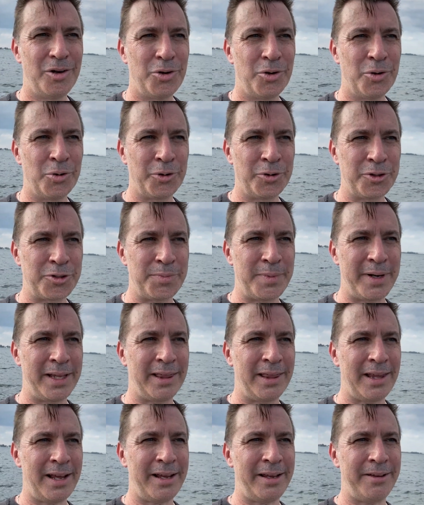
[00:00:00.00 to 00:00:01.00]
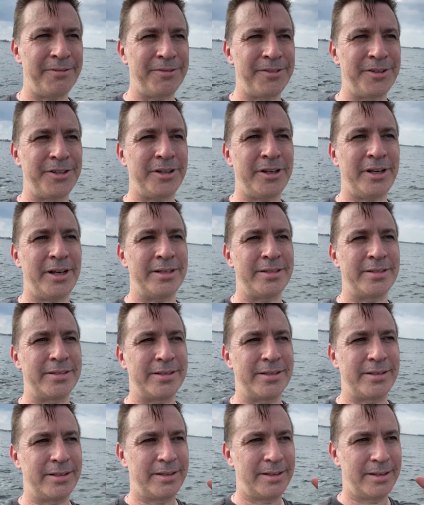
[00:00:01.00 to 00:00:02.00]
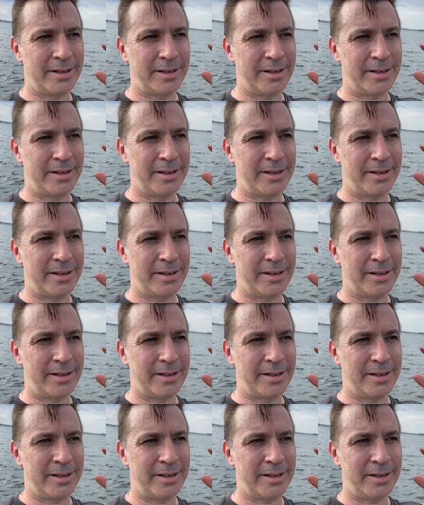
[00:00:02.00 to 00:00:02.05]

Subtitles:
Or is my life just